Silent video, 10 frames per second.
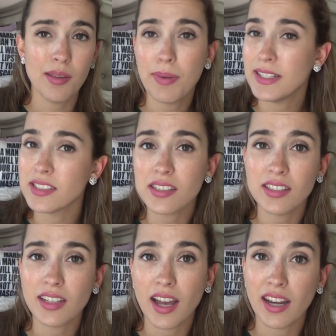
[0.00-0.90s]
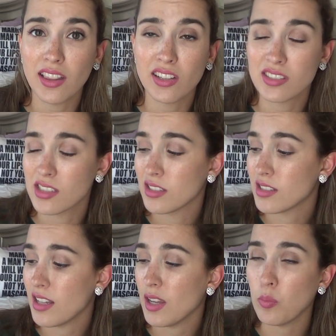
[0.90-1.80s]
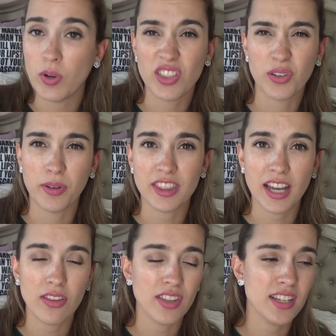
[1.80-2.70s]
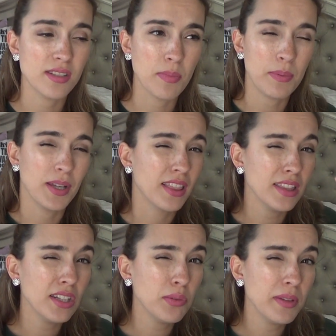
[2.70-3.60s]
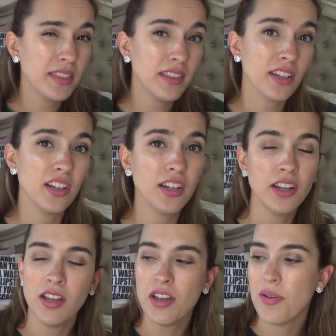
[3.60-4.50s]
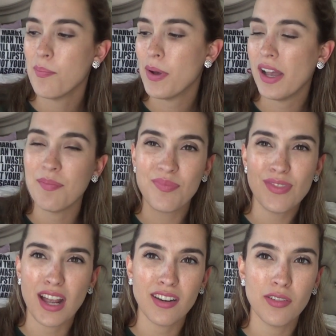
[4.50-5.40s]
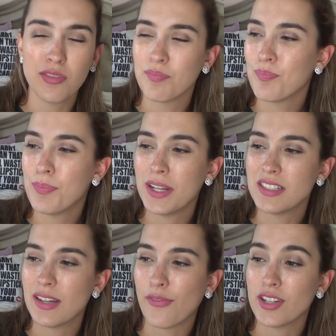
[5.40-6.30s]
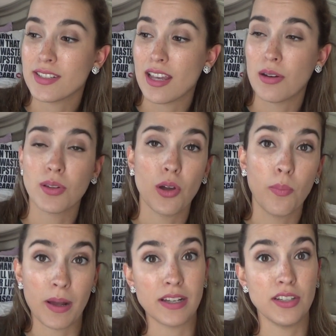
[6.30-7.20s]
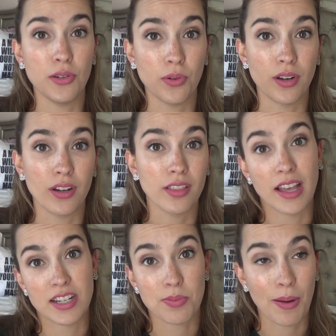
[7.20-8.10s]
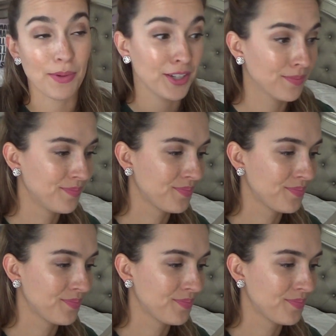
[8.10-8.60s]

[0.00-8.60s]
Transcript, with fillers: they basically kind of looks the same with or without this, maybe a little bit thicker, but not a big difference that would go by Dior lash primer.